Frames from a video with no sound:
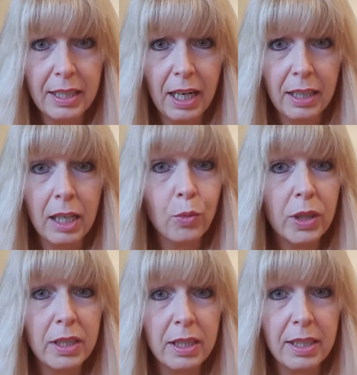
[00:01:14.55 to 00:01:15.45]
an
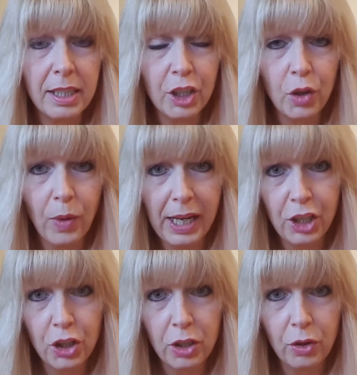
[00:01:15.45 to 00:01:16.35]
unwanted
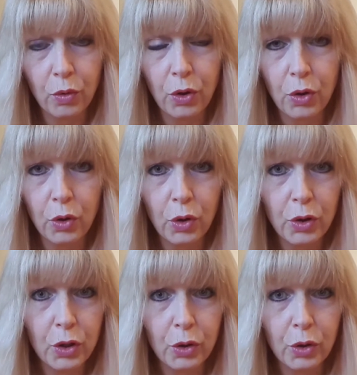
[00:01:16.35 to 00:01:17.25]
situation or
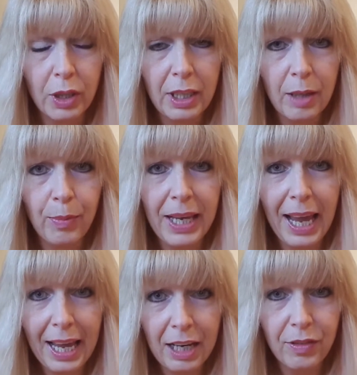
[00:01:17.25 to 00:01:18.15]
thought or
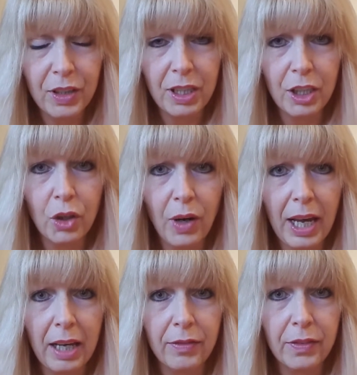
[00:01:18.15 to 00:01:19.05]
behavior that you
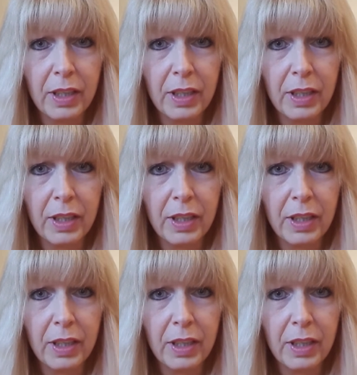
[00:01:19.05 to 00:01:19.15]
have.